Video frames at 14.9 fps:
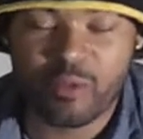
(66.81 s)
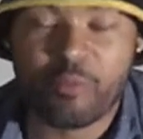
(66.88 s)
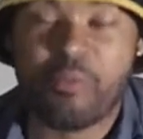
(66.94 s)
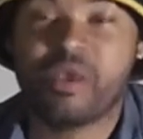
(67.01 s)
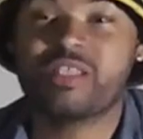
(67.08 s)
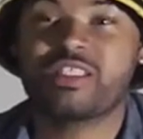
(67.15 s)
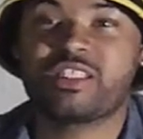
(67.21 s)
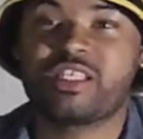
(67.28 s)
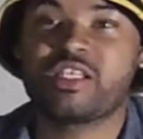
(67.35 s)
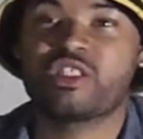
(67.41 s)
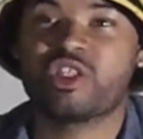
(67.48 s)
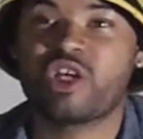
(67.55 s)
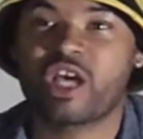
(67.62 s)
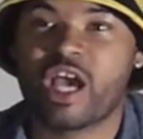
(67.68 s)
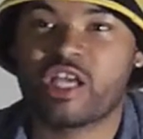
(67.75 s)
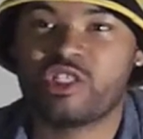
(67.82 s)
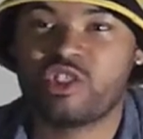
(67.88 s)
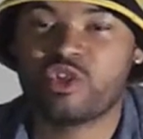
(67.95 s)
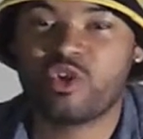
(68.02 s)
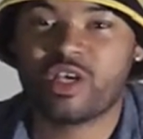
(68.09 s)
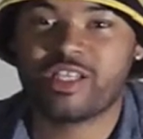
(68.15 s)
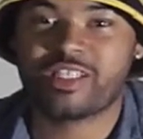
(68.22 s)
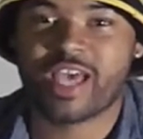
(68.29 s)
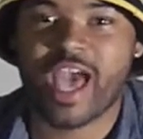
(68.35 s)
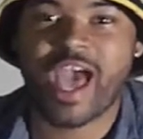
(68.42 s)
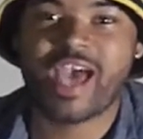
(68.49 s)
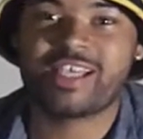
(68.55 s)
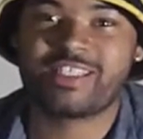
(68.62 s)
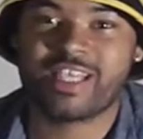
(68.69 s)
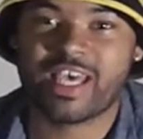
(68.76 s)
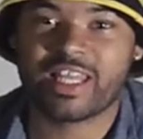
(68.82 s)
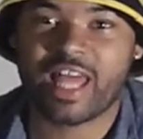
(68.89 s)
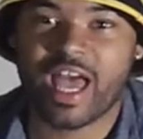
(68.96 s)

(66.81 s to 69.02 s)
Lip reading: Businesses look at you as an asset.